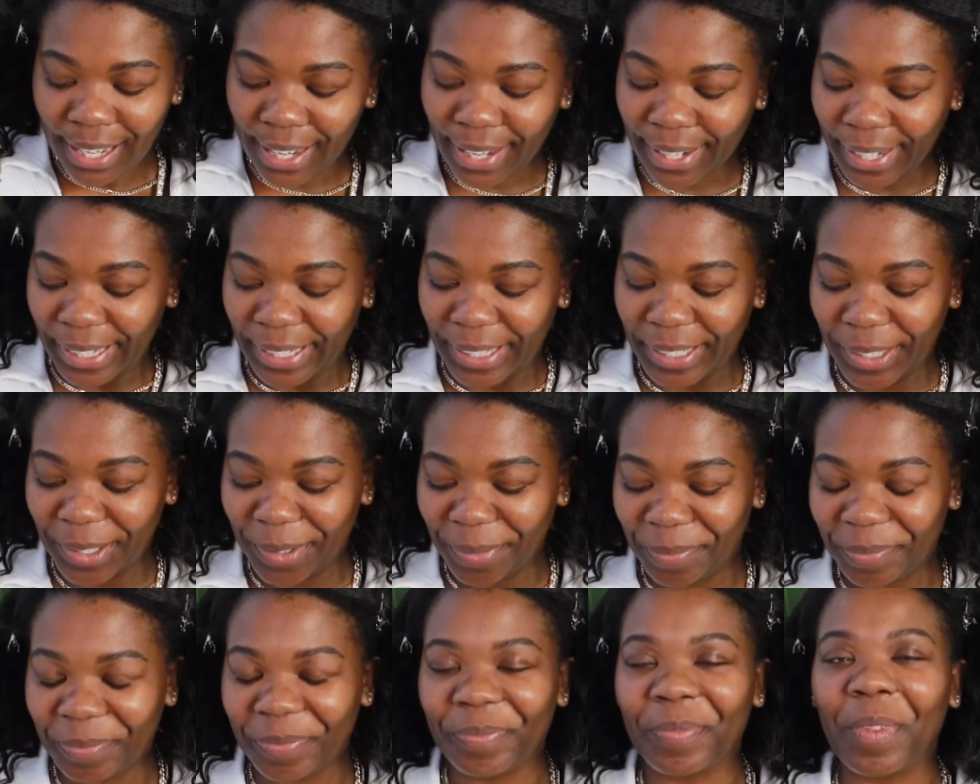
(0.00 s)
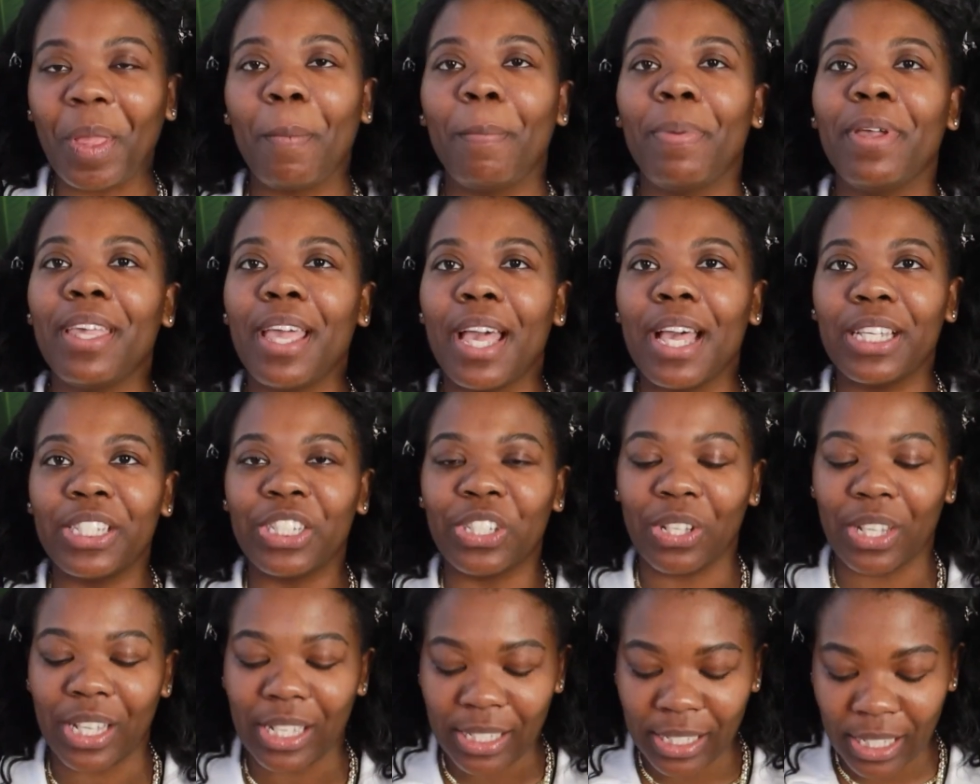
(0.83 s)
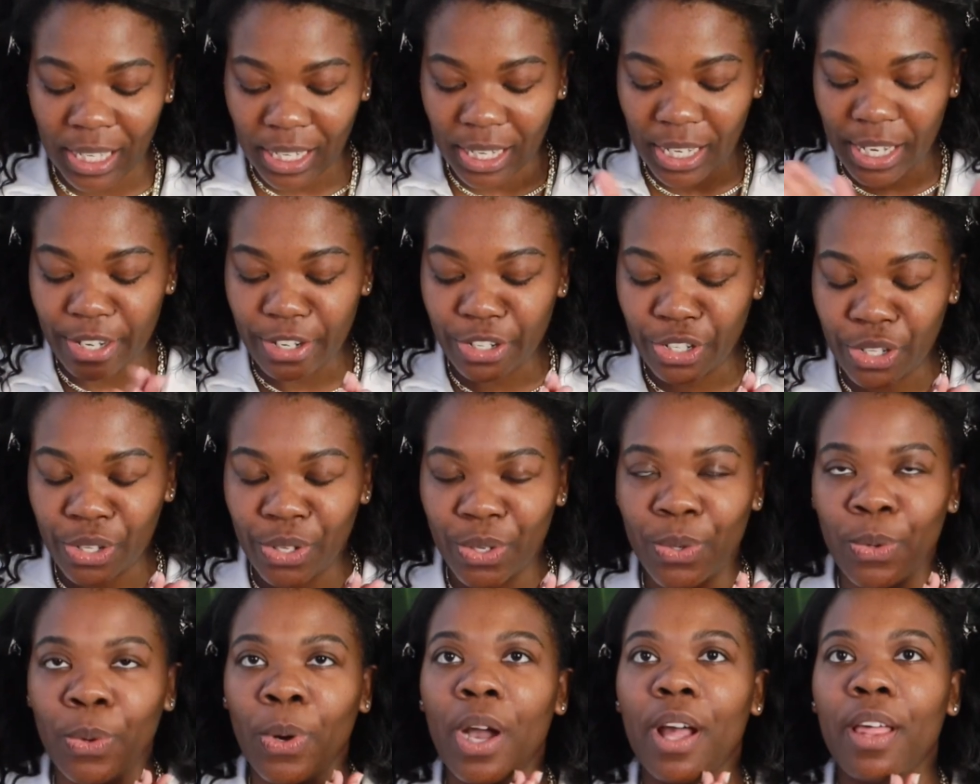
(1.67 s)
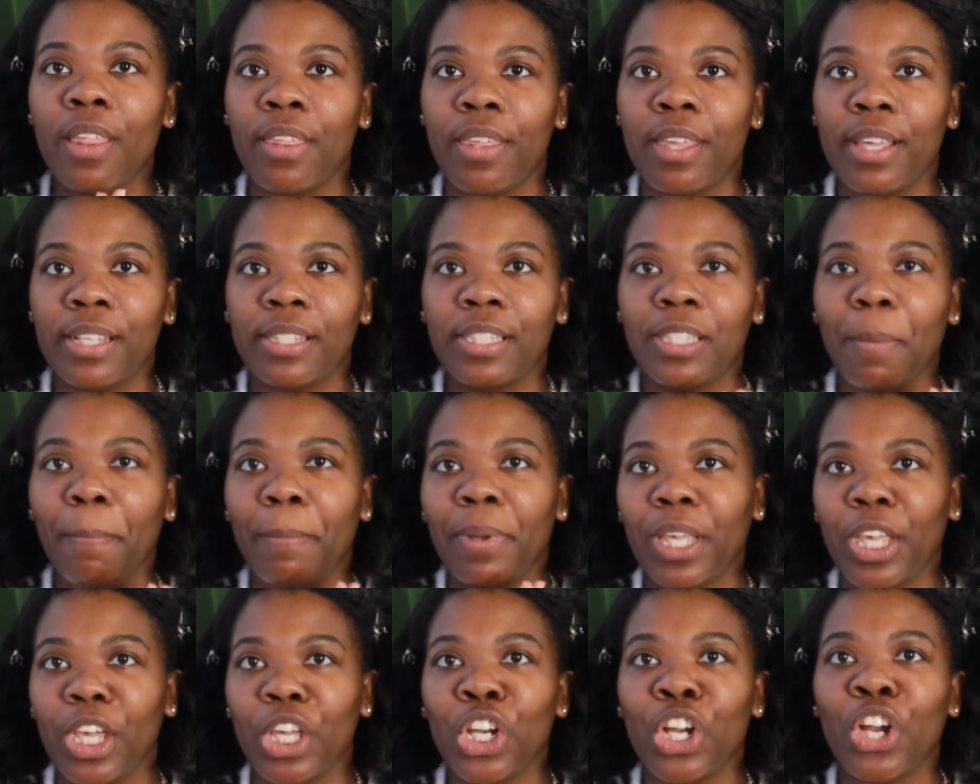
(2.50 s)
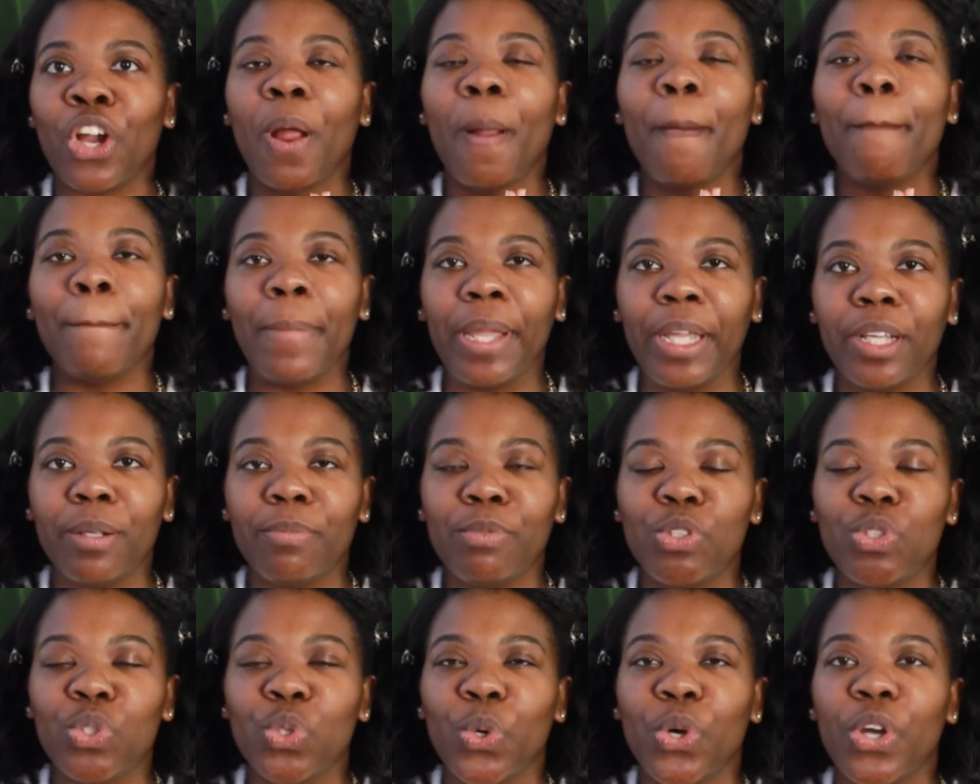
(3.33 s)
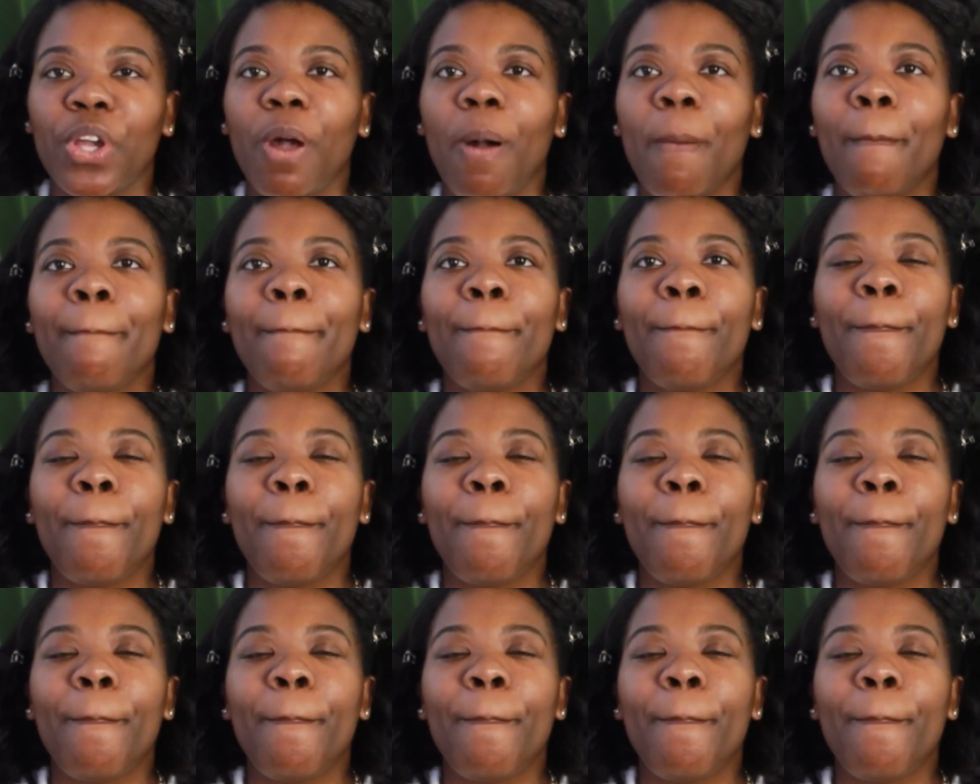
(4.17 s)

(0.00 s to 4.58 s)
But yeah, so let's get into this beginner makeup tutorial.